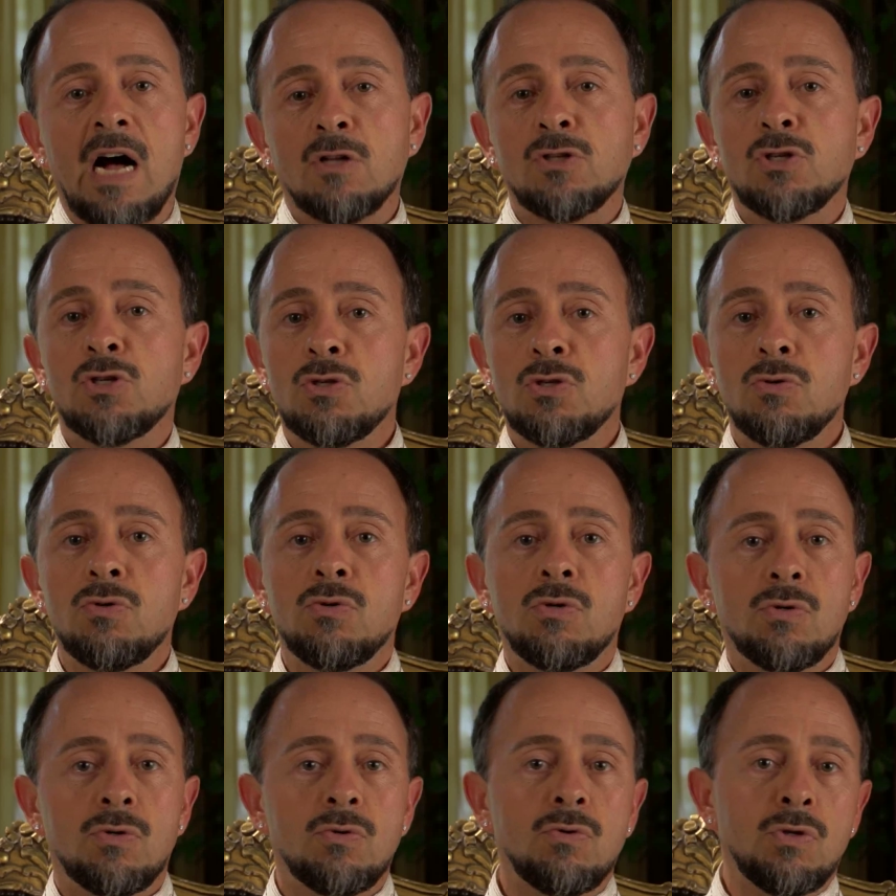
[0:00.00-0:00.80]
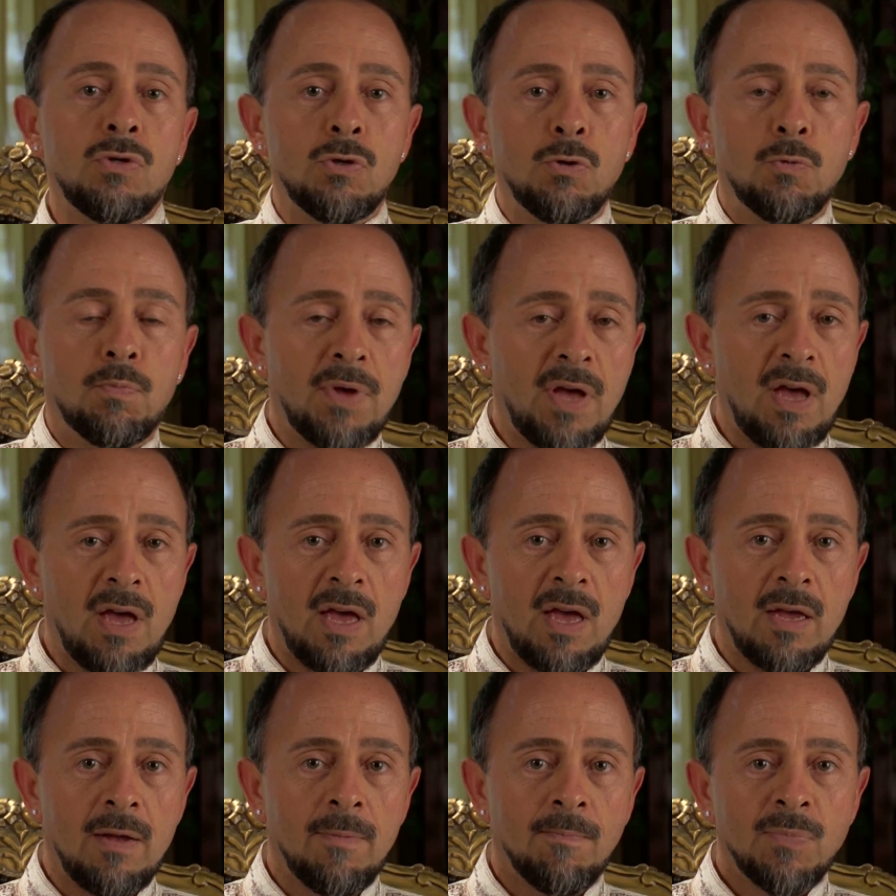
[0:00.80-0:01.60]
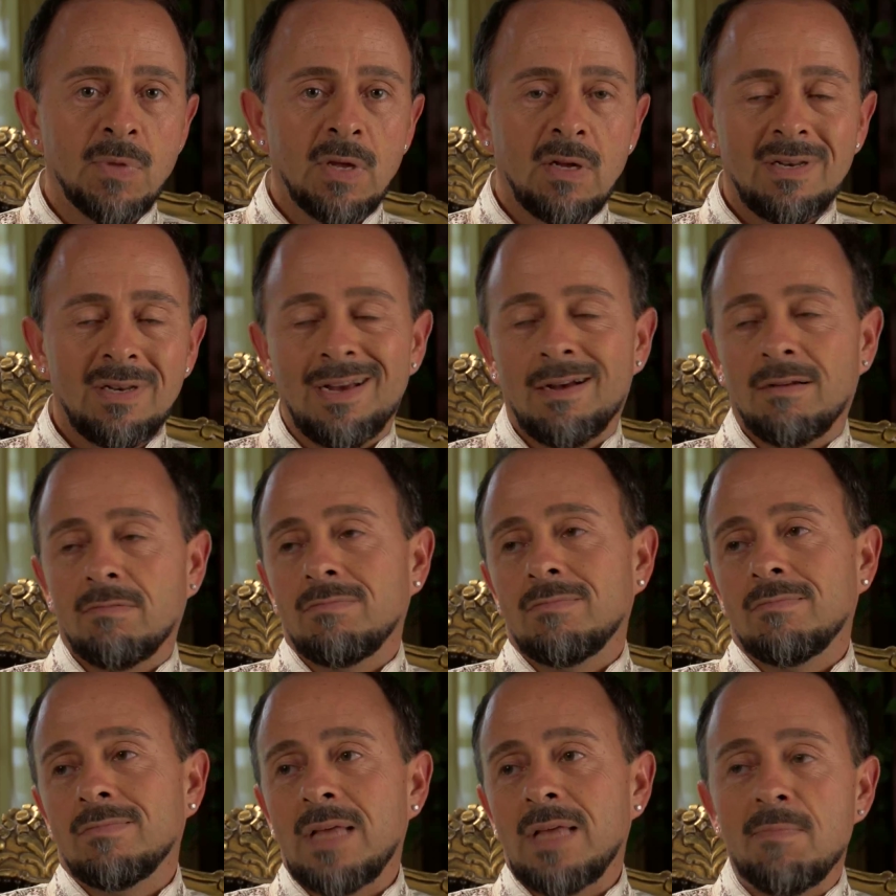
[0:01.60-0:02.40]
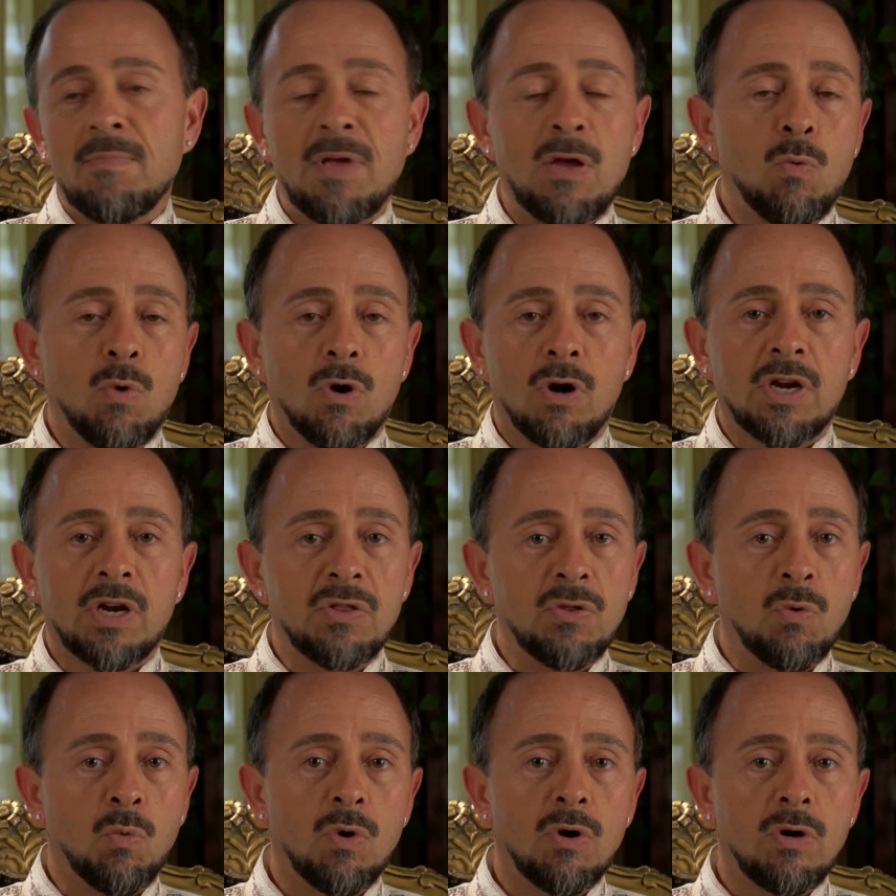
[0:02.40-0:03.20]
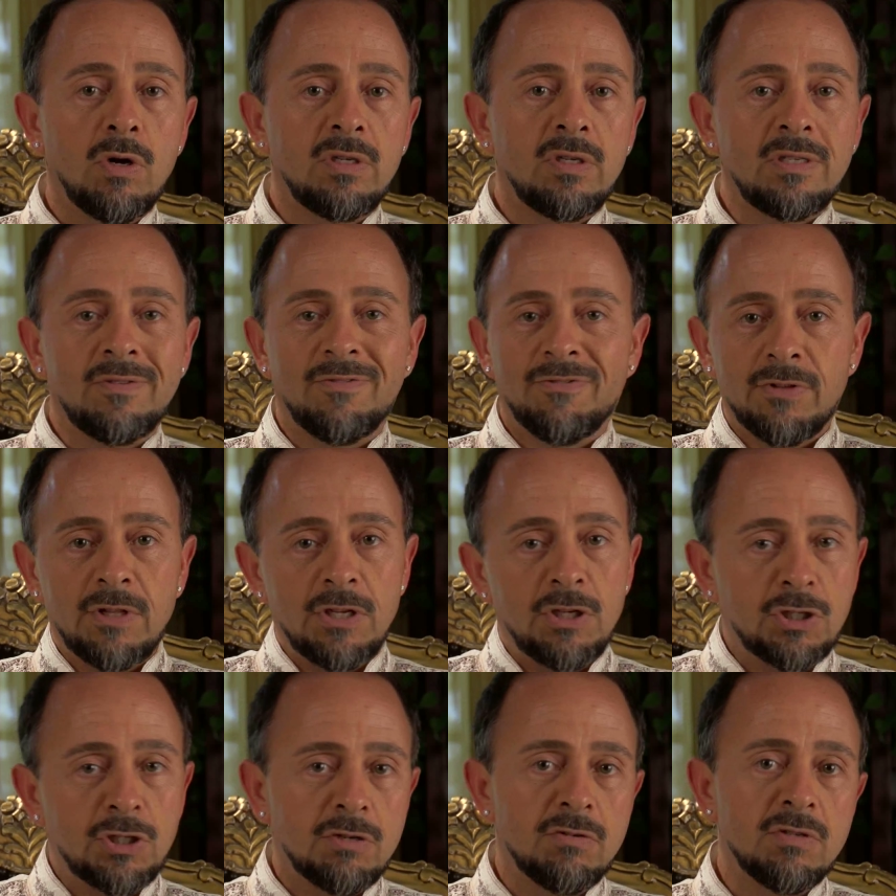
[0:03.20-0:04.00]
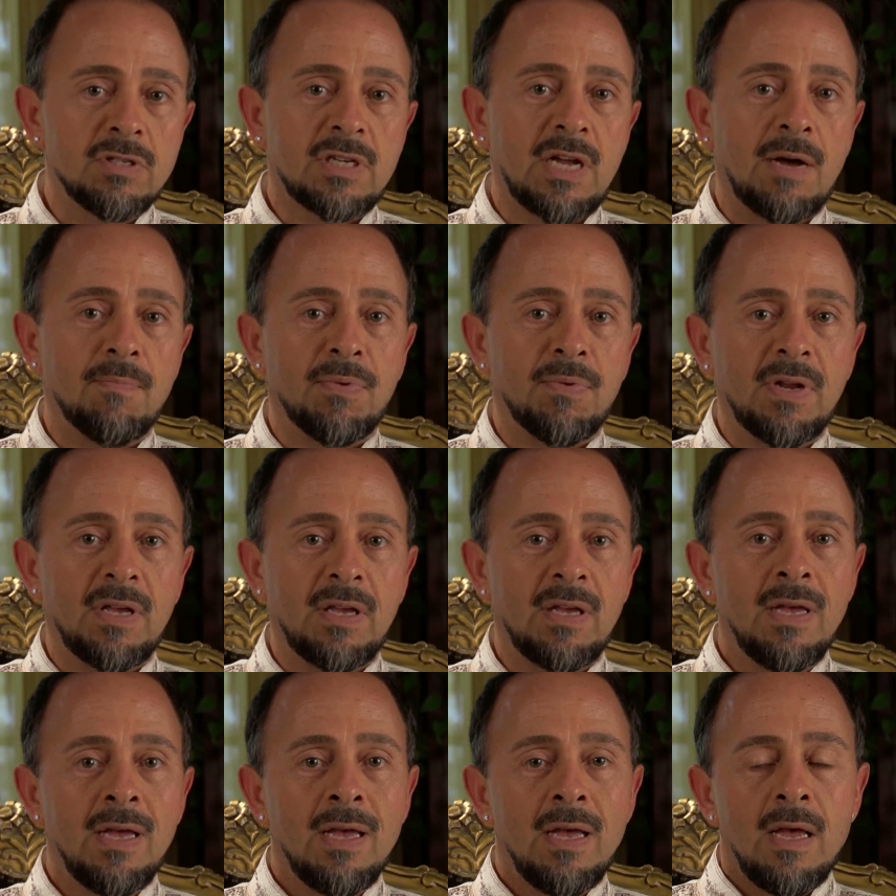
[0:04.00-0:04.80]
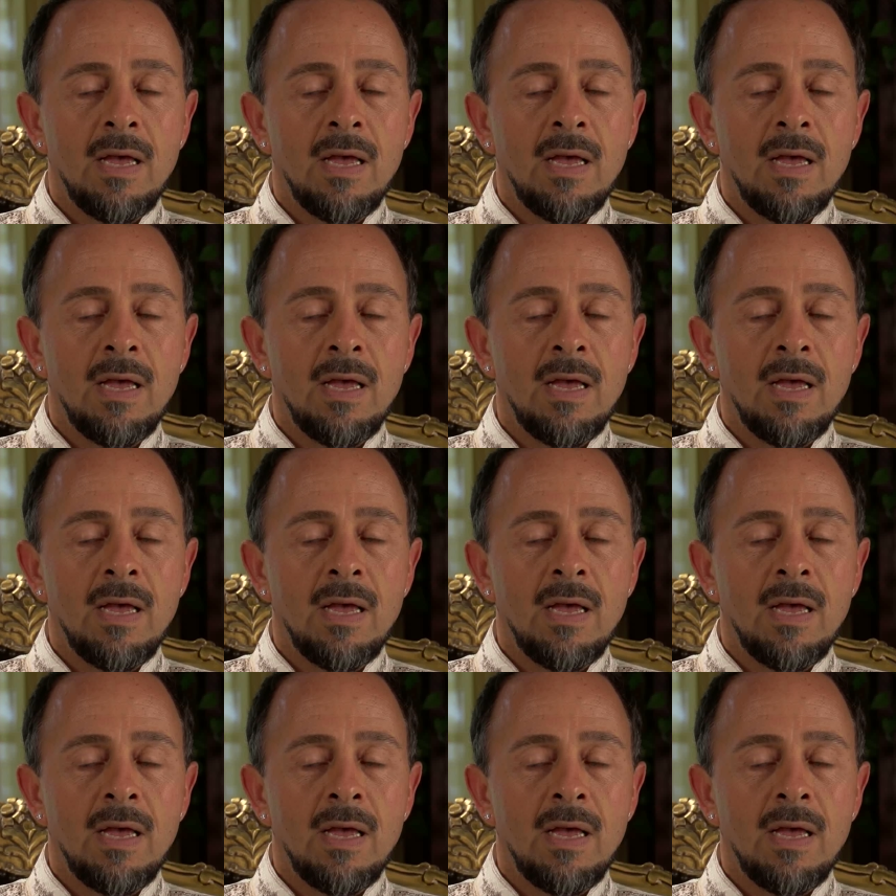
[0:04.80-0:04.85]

I'll sue you, you pay. Now, that may work in the world and for the insurance company.